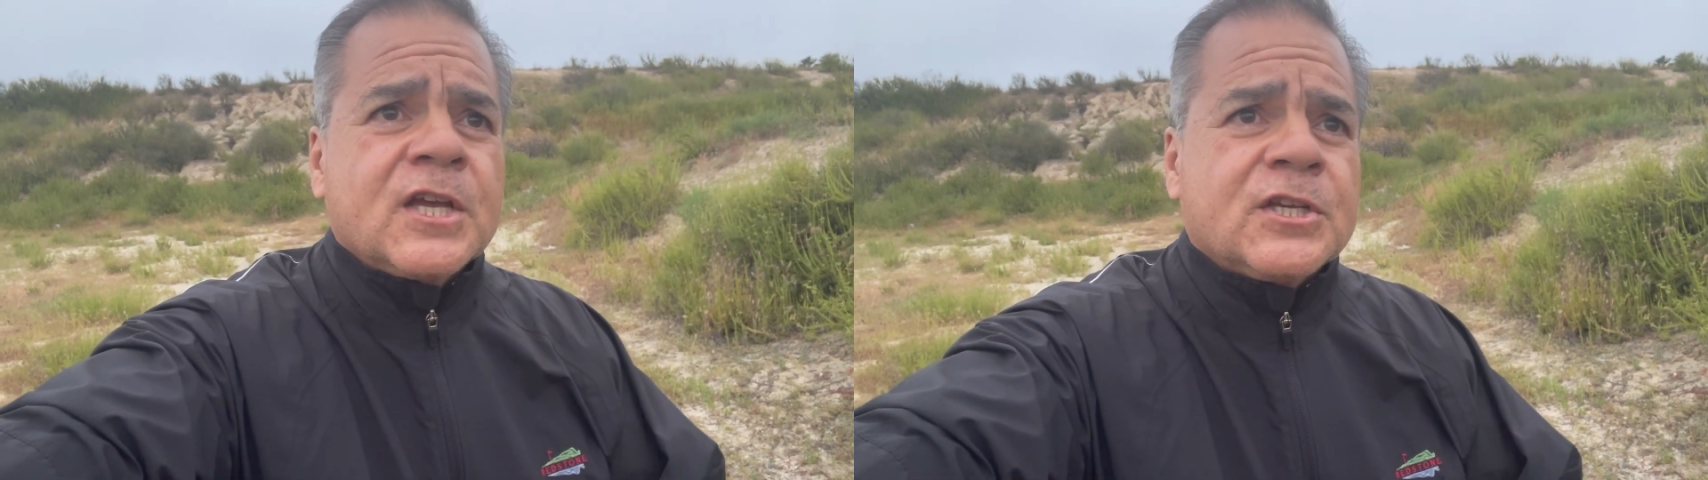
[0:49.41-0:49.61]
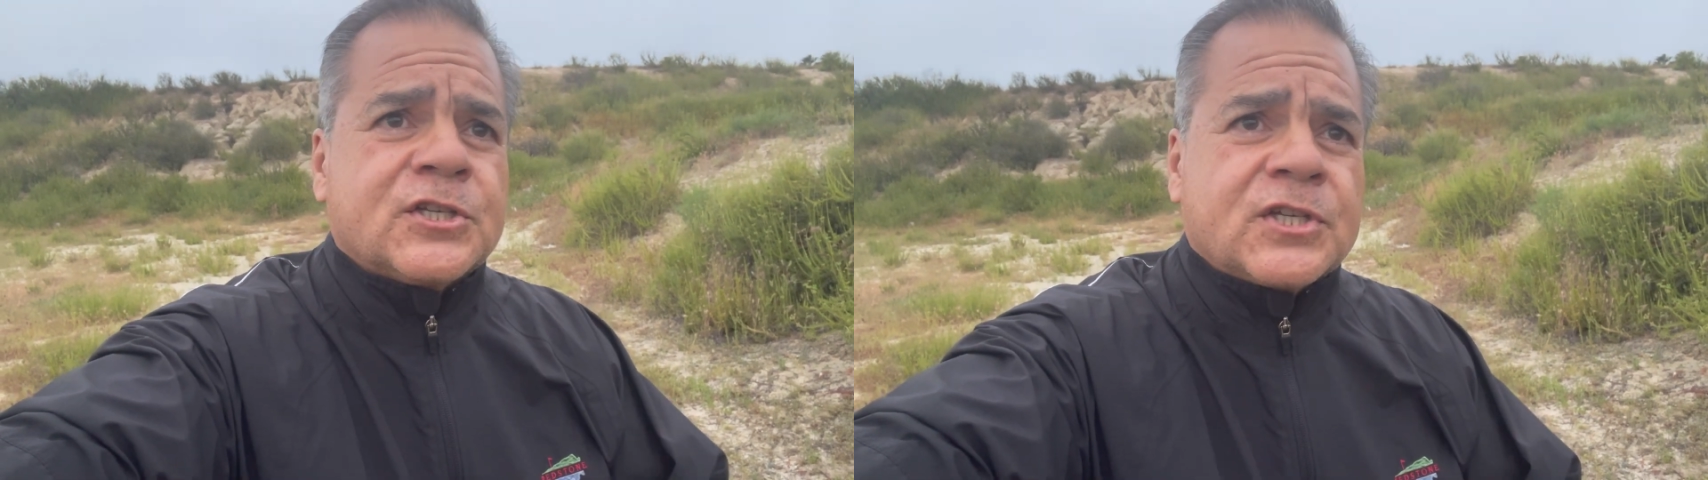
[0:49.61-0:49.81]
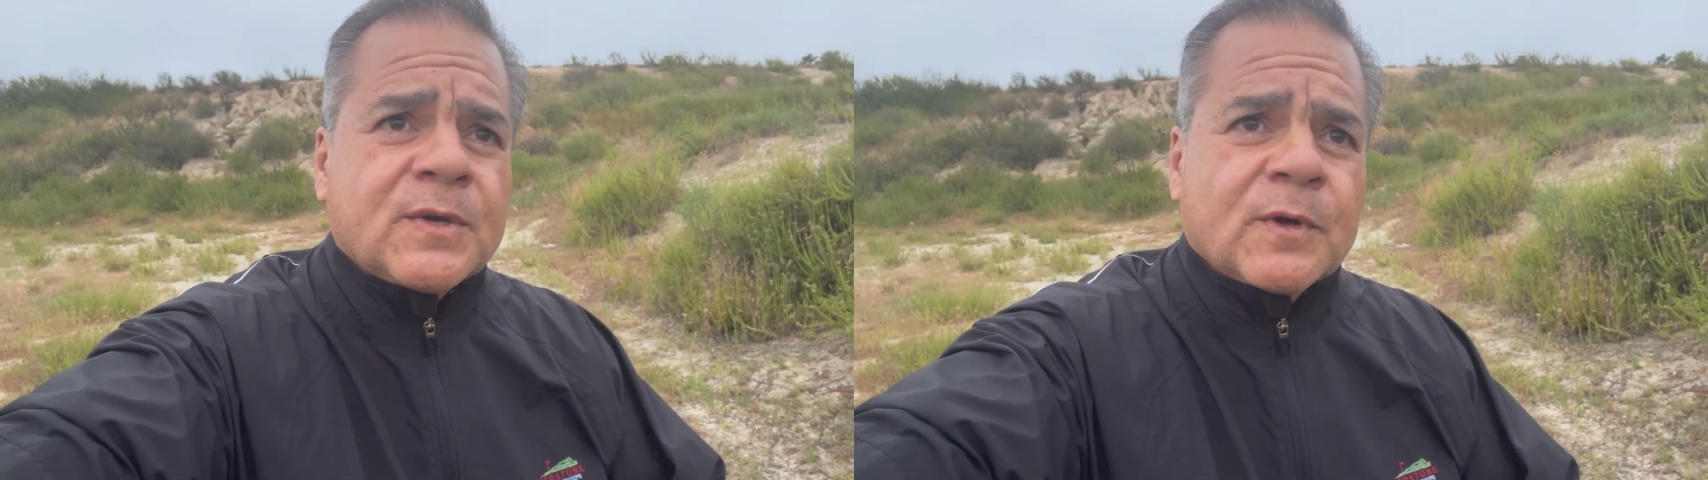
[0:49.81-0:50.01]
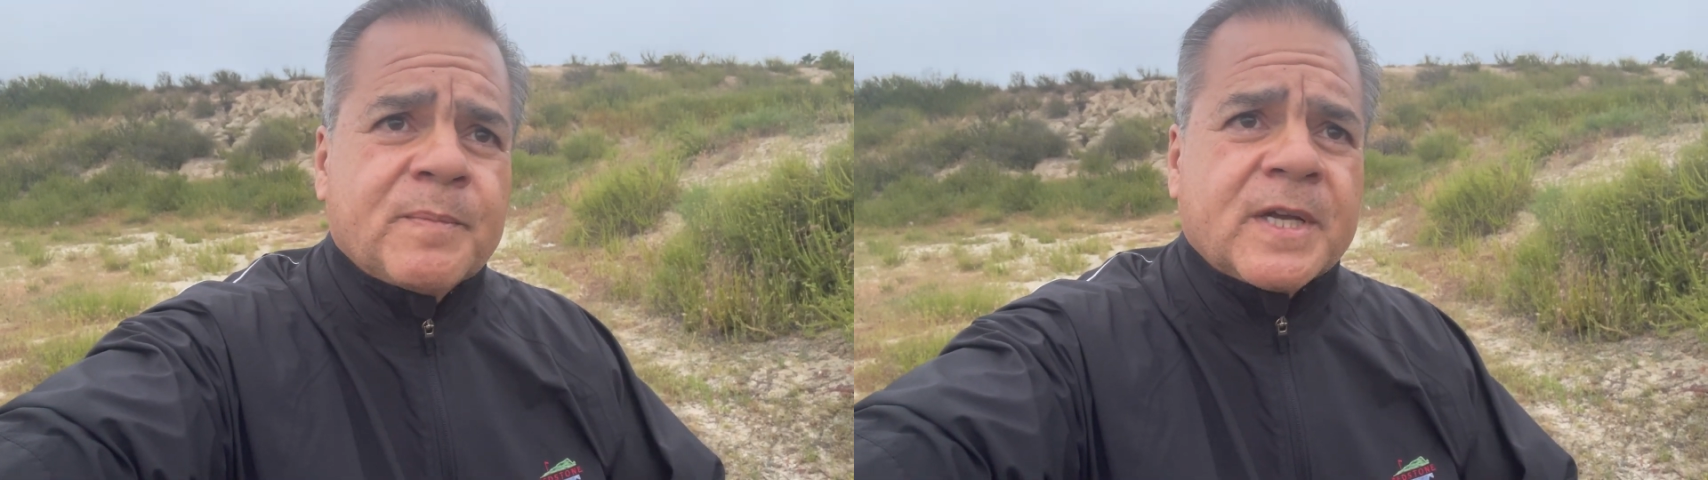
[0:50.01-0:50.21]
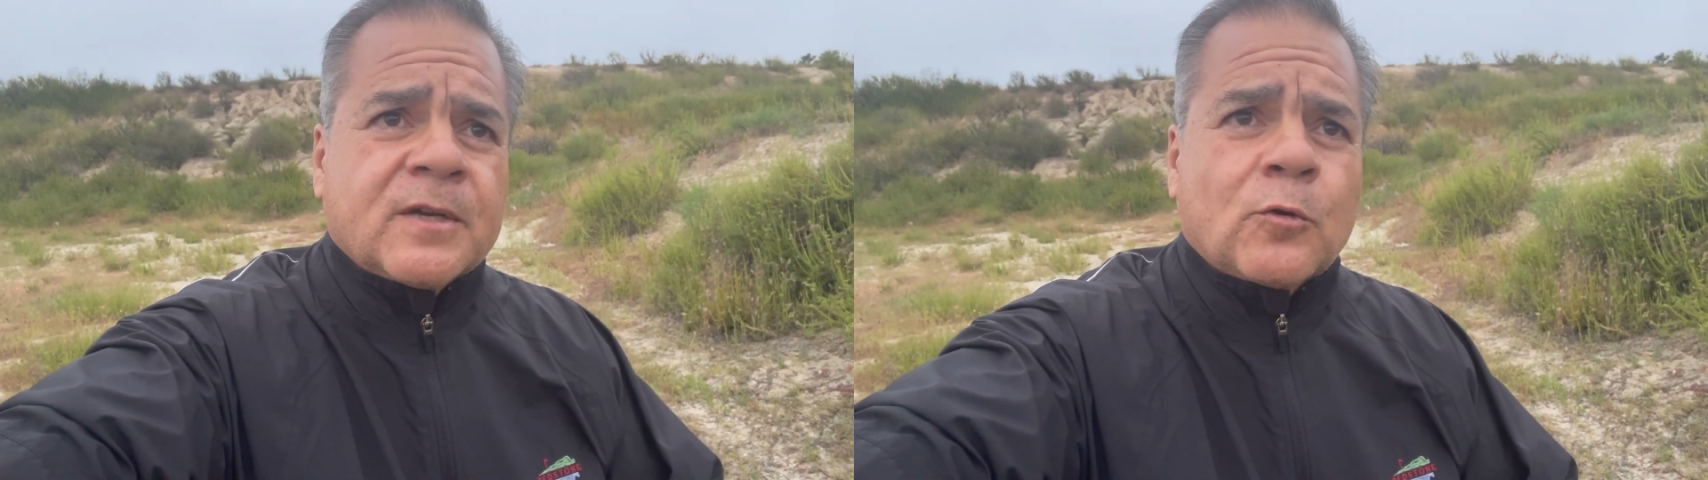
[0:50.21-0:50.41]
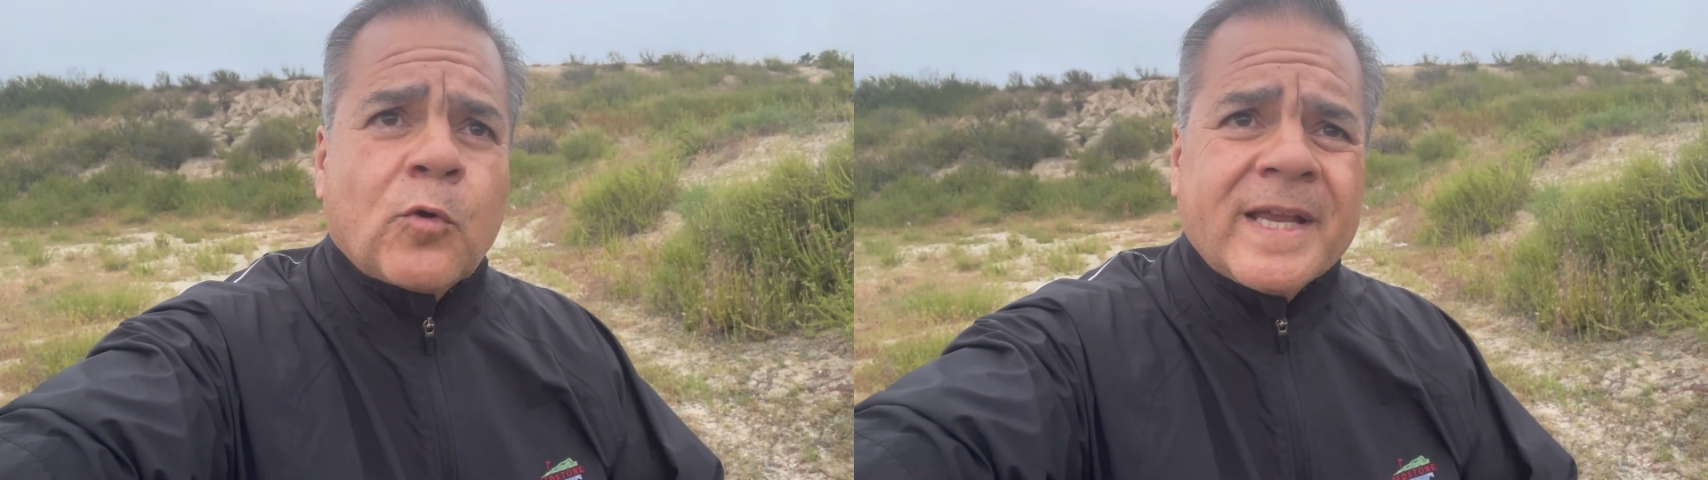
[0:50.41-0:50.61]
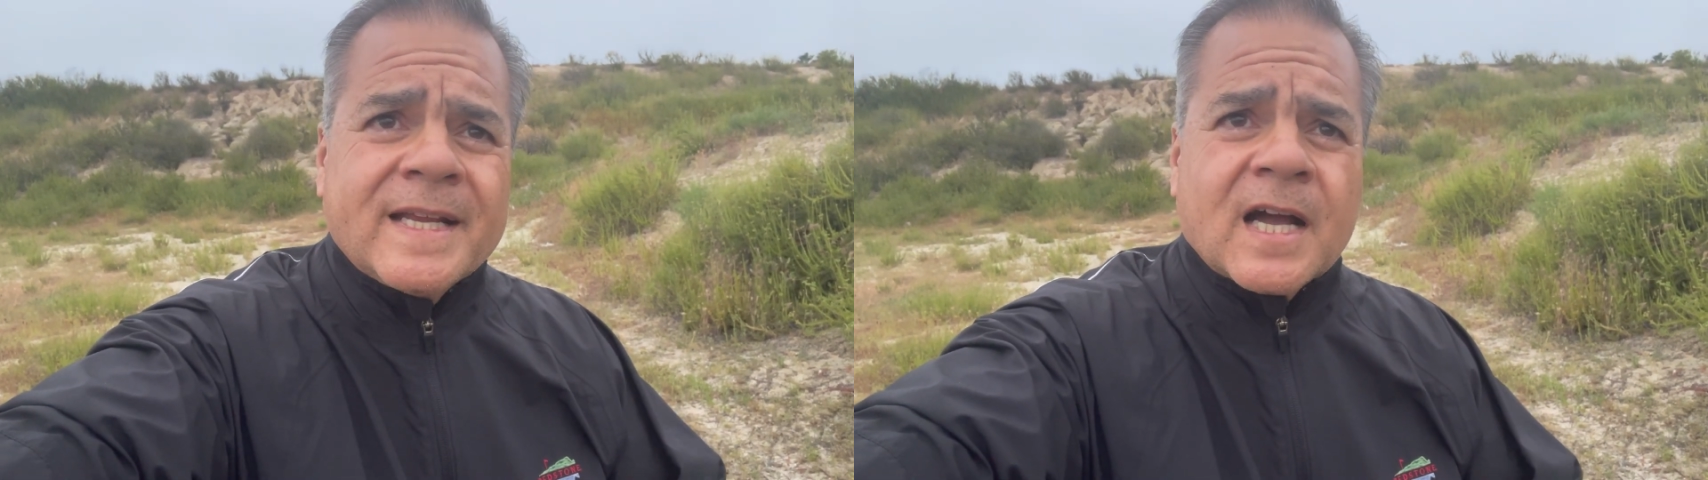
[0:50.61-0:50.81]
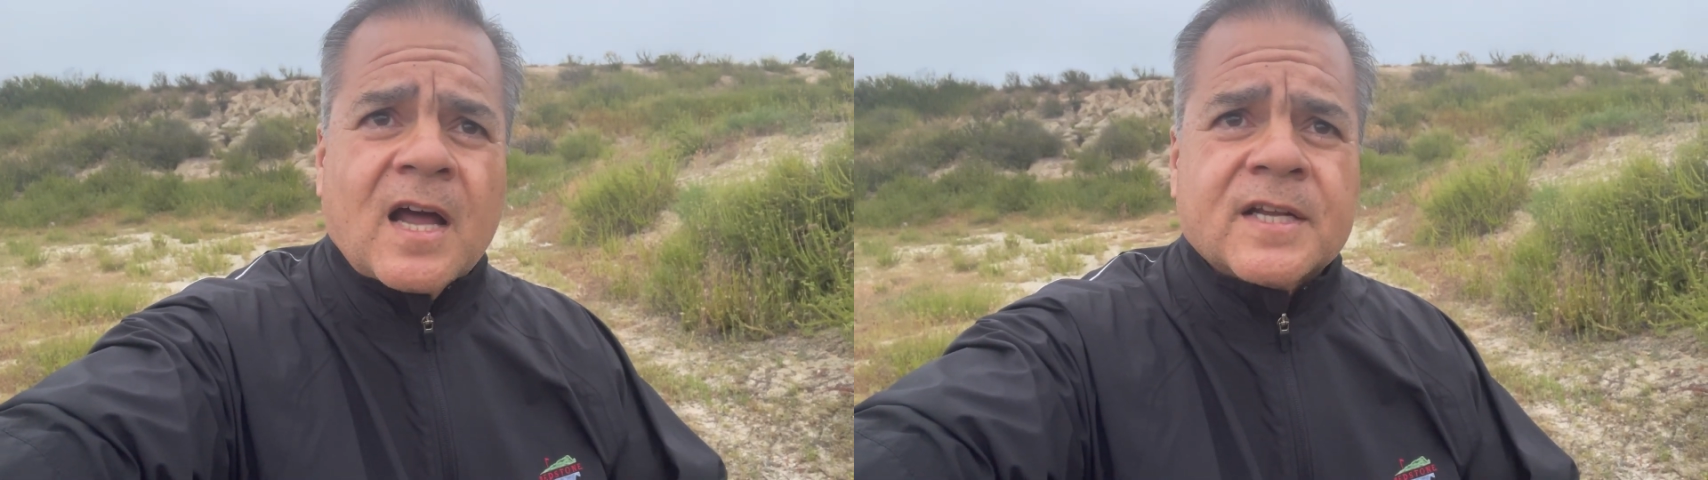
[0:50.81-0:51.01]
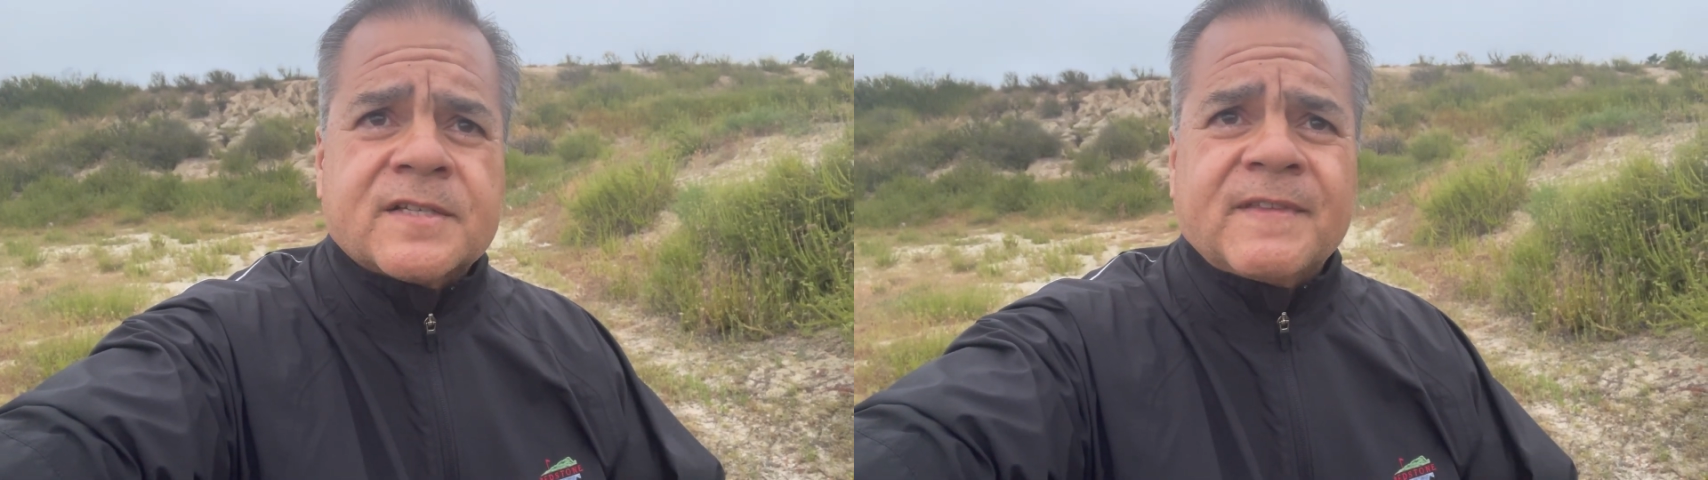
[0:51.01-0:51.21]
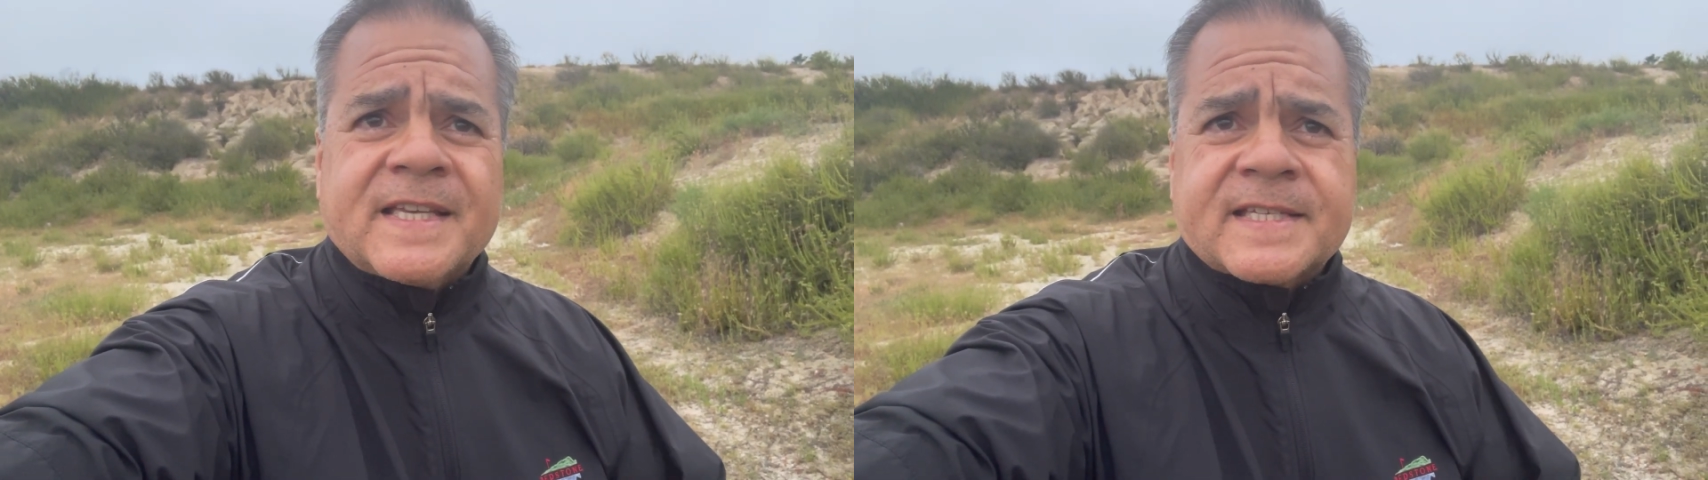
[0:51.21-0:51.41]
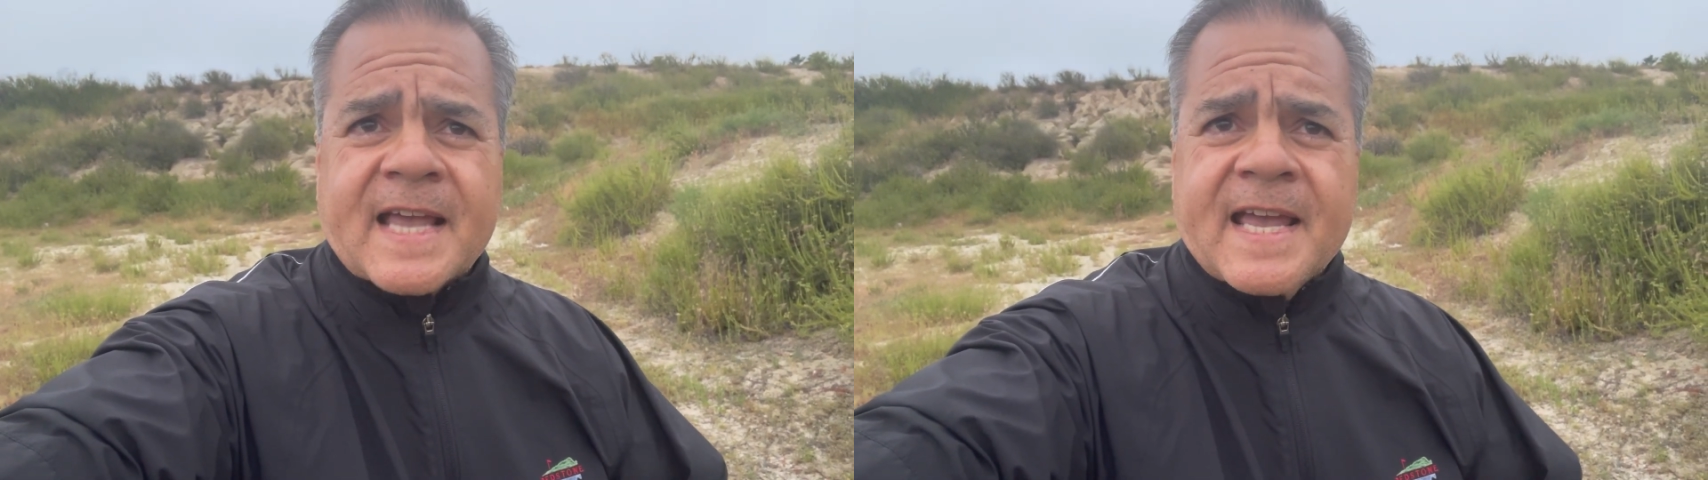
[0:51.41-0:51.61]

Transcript: She would be queen goddess of this